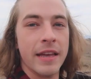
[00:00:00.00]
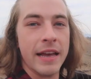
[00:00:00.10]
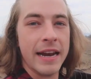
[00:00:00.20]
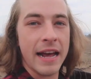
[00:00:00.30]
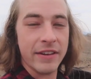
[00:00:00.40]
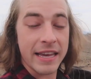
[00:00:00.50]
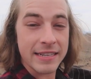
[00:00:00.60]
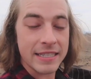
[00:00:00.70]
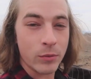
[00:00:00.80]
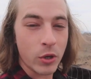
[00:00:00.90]
have a
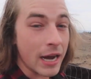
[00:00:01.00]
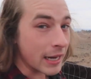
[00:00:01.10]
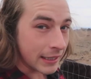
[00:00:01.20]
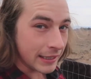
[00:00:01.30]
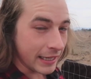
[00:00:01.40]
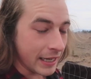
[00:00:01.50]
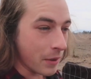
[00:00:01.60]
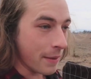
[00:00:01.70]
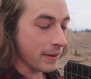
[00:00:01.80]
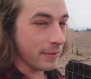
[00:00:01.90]
guess at what color you think it
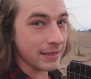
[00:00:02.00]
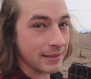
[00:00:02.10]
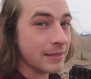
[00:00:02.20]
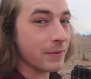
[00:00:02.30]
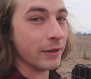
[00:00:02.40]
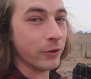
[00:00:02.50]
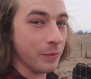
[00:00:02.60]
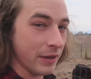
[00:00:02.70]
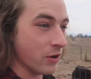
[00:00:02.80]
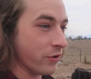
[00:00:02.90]
might be, because this one could
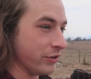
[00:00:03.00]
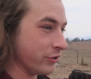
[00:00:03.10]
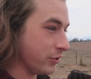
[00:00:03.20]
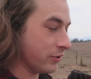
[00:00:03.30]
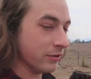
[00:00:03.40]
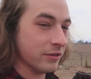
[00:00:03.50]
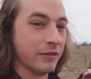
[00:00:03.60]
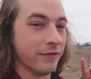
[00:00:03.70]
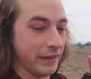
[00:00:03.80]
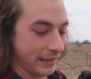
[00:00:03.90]
be orange.
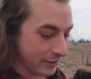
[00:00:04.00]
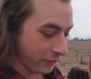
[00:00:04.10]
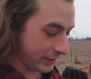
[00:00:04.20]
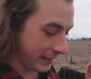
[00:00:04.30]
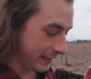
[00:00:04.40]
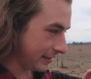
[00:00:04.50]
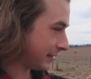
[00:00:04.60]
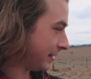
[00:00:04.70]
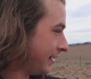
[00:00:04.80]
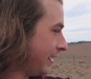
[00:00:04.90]
Fingers crossed it
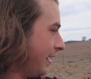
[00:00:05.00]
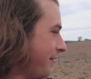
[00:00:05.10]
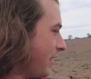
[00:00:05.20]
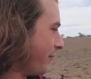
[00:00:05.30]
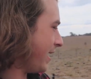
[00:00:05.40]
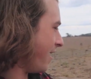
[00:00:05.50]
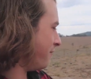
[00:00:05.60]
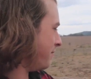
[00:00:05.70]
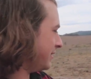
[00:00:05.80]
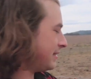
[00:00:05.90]
is. Then we have
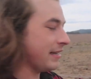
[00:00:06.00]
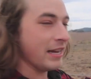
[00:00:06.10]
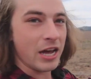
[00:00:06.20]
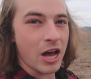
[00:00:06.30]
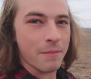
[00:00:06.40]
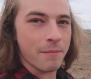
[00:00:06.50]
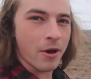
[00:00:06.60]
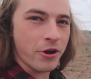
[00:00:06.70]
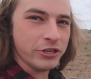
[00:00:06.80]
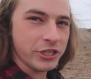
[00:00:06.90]
Miss
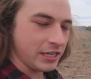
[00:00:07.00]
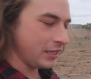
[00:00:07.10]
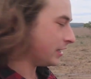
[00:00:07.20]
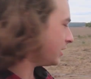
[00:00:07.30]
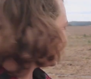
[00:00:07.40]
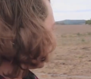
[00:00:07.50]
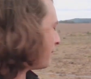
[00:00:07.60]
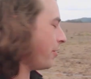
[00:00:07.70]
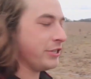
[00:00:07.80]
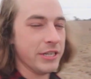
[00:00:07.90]
Emoji.
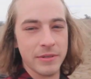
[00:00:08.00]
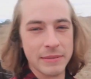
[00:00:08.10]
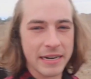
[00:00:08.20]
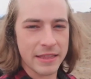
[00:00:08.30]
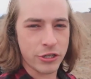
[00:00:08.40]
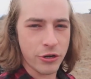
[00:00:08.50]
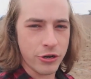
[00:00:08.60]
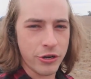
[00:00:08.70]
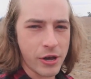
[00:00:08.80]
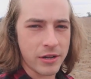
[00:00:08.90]
Emoji was one of the 2
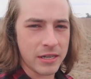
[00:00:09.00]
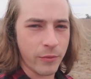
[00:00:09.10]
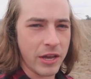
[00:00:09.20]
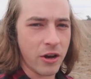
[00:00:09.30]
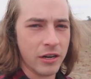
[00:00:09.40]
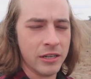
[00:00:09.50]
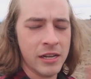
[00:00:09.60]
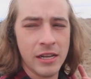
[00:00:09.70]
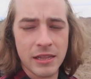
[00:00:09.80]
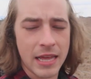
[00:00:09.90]
new girls that we got.
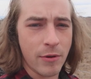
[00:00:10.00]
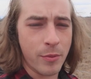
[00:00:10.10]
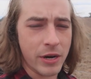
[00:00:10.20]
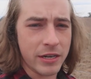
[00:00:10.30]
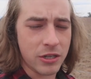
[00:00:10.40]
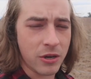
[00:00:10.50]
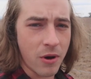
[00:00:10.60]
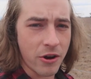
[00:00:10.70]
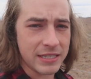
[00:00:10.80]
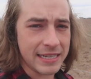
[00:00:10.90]
They were put into
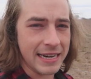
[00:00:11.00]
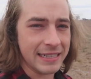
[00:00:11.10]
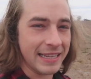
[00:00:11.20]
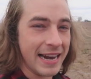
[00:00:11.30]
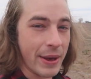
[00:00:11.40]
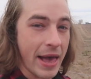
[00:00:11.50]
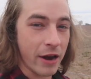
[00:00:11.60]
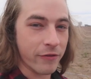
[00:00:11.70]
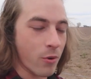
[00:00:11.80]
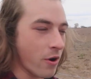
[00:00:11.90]
quarantine. They're now out
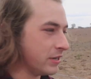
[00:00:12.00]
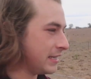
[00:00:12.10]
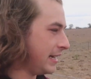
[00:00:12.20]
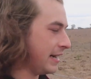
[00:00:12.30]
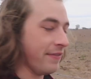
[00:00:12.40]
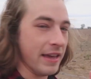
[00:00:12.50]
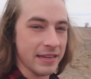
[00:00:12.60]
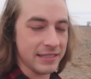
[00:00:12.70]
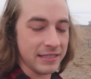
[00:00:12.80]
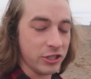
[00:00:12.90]
of quarantine and
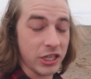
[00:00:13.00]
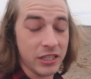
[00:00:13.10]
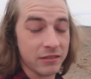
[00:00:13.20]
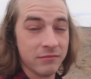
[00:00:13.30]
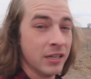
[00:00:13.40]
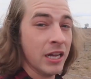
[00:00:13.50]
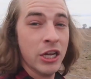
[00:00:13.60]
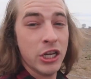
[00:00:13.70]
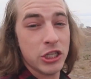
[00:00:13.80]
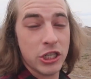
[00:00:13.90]
they're chilling
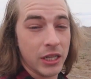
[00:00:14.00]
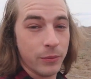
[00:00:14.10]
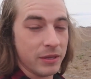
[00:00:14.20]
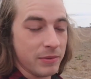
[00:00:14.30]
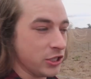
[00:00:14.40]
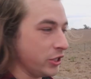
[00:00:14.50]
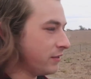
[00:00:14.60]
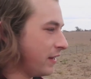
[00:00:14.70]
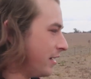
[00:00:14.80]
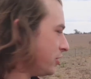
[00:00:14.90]
with Miss
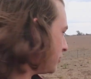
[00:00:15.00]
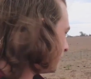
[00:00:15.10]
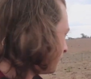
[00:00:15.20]
Newsflash.